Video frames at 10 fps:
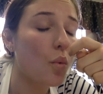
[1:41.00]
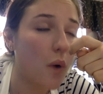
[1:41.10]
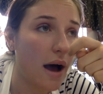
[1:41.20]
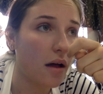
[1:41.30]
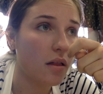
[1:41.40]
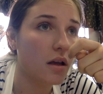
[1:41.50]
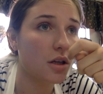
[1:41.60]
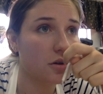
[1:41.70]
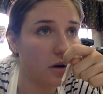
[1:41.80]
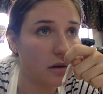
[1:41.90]
Well, you
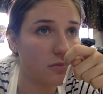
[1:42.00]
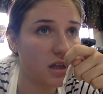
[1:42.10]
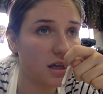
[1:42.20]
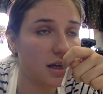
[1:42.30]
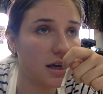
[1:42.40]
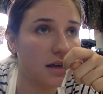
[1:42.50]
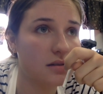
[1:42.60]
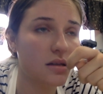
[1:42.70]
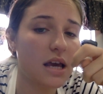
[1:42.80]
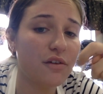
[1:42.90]
know what I'm thinking
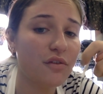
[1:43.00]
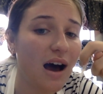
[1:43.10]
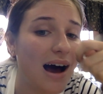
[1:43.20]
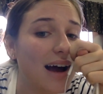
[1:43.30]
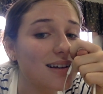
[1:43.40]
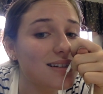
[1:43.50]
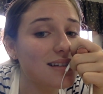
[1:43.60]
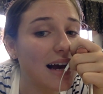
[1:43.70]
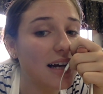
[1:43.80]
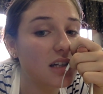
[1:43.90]
is if I
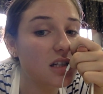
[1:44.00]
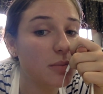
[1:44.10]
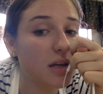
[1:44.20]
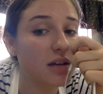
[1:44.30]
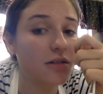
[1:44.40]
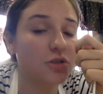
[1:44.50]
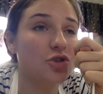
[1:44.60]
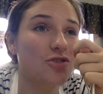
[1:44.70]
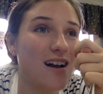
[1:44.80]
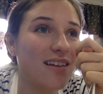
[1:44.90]
decided to be
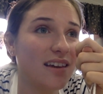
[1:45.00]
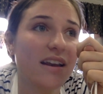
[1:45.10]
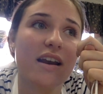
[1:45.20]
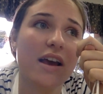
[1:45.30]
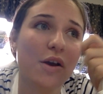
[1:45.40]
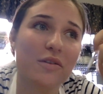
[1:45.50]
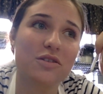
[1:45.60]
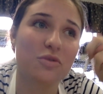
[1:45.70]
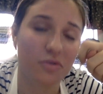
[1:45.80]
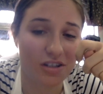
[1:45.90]
Australian and I only
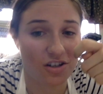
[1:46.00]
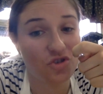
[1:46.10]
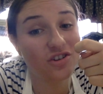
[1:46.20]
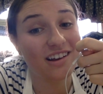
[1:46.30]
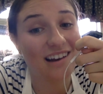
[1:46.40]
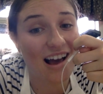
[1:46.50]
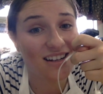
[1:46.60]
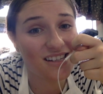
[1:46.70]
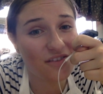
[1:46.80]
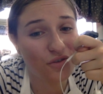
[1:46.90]
talked an Australian
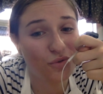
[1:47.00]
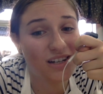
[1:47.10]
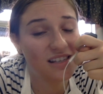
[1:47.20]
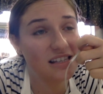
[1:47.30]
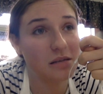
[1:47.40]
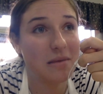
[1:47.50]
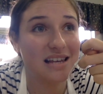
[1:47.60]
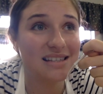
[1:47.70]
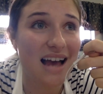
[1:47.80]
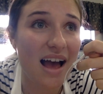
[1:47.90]
accent for the rest of the
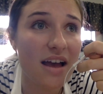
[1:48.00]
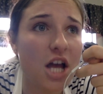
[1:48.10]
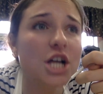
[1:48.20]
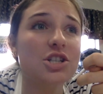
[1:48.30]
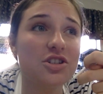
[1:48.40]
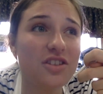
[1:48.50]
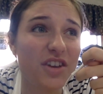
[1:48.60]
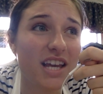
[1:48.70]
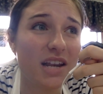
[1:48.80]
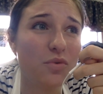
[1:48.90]
semester, do you
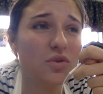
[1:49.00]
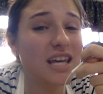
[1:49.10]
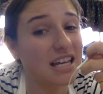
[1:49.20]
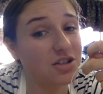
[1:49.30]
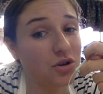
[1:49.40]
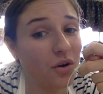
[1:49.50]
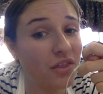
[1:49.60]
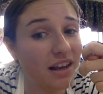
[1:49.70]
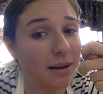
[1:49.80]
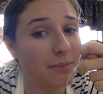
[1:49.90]
think anyone would catch on
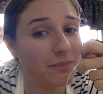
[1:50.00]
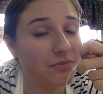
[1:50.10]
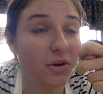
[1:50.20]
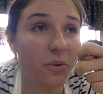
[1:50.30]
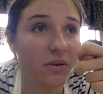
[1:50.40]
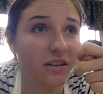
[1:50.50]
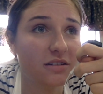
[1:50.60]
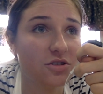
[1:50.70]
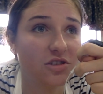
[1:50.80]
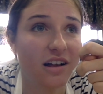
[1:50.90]
that I'm not really
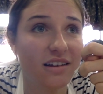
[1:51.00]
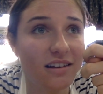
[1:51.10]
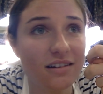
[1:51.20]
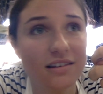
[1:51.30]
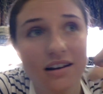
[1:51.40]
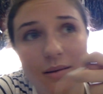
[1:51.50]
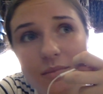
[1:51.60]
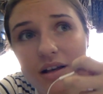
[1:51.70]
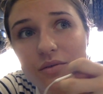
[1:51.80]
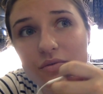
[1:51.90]
Australian and that I'm
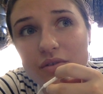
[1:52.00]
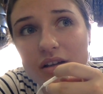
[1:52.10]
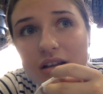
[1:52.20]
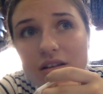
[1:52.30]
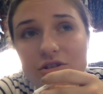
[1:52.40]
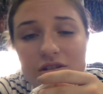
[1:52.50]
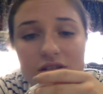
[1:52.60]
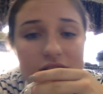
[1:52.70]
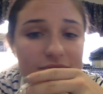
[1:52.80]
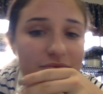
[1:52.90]
like really just